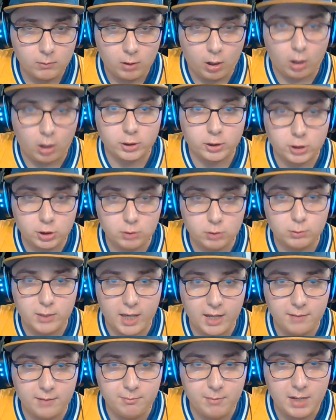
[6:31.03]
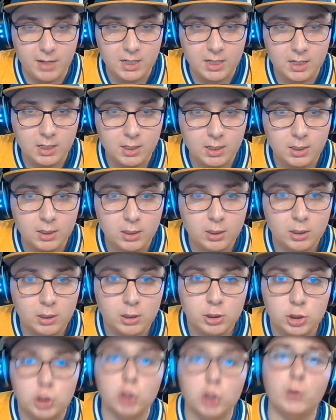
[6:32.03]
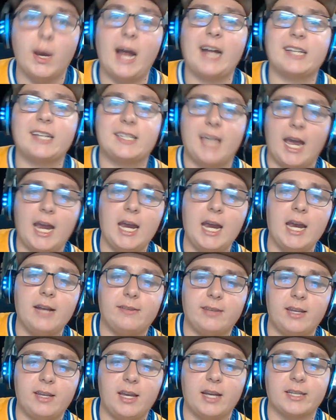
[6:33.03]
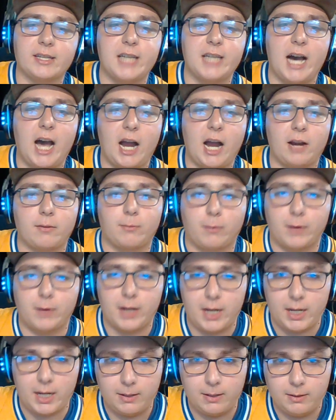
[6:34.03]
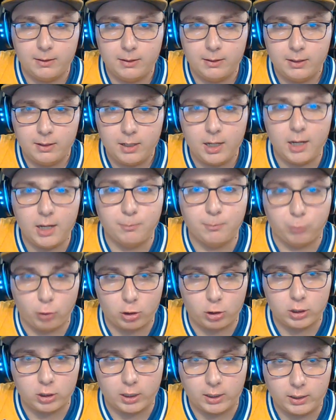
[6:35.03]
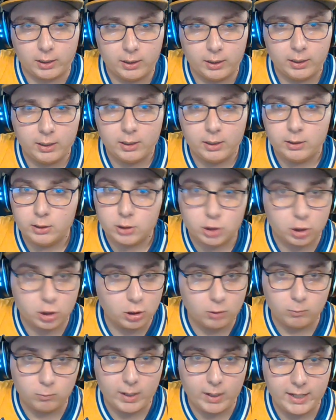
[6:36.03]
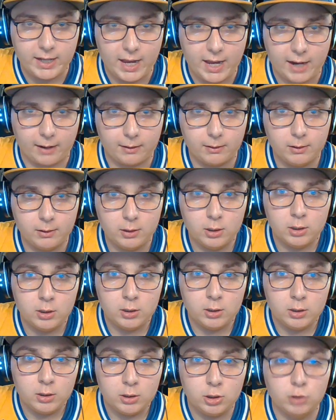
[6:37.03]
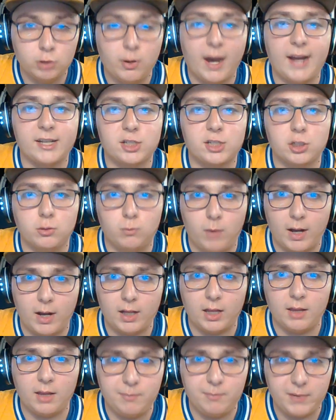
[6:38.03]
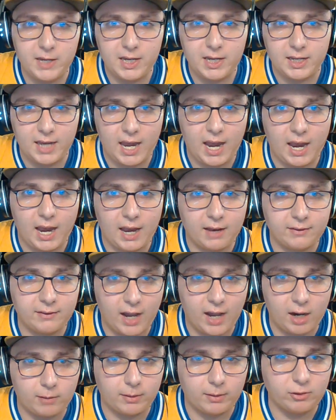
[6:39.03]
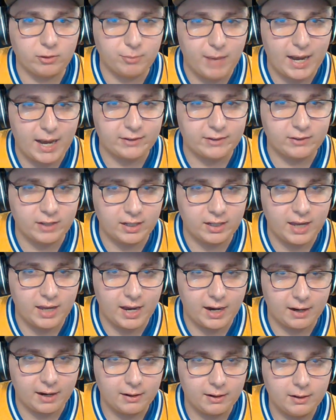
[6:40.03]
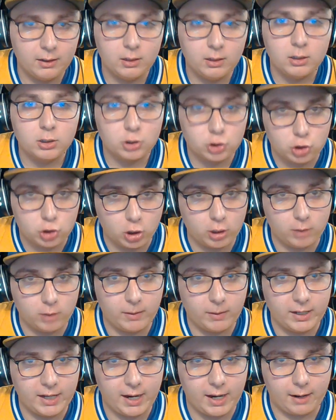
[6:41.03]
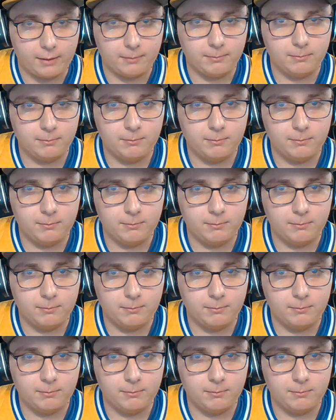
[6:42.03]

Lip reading: Are you kidding me? You had KD and Kyrie in Brooklyn. Couldn't win there. You had Joel Embiid and Tyrese Maxey in there. Couldn't win there.